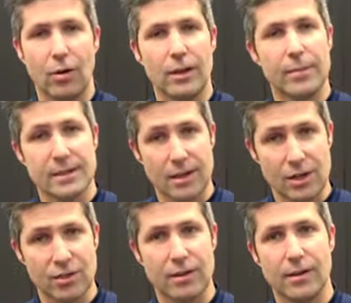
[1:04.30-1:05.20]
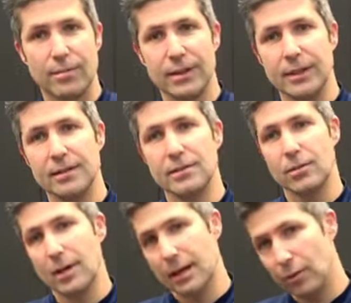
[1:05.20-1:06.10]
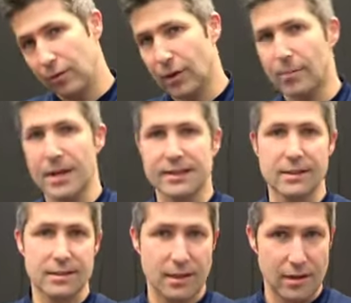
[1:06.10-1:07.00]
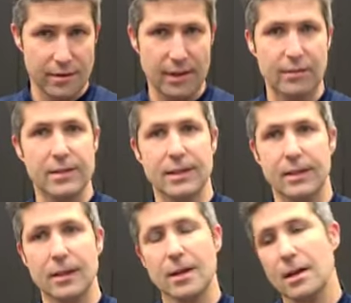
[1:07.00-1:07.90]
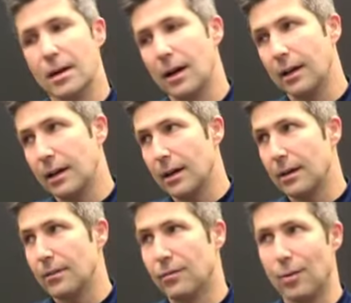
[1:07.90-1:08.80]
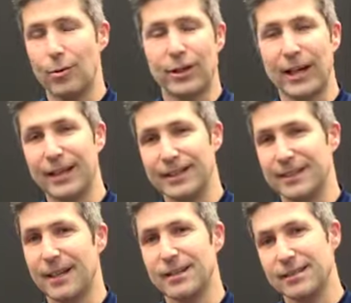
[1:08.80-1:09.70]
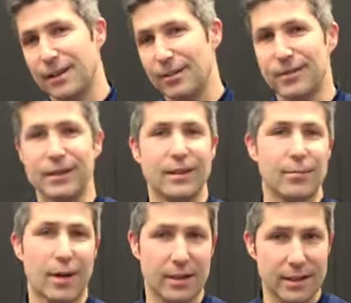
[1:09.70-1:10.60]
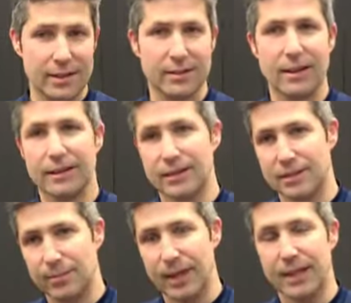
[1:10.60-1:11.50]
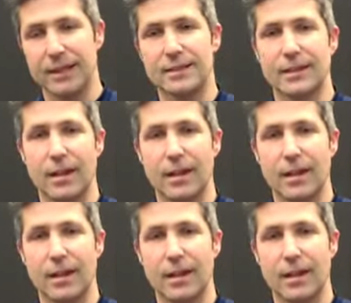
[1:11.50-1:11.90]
all the massage therapy. So I go for the muscle stuff and everything. And I for blockaded stuff in the body, like the sprains and